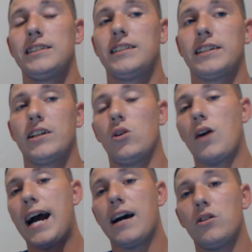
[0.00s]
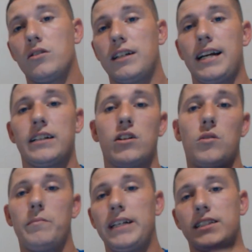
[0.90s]
to go out and
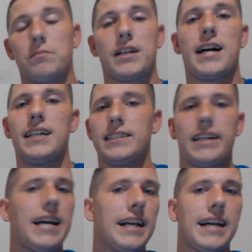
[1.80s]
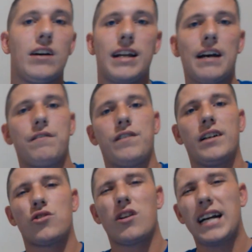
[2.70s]
go meet some guys and hang out and have
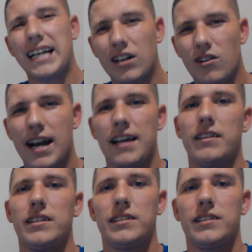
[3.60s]
fun, try to get her out of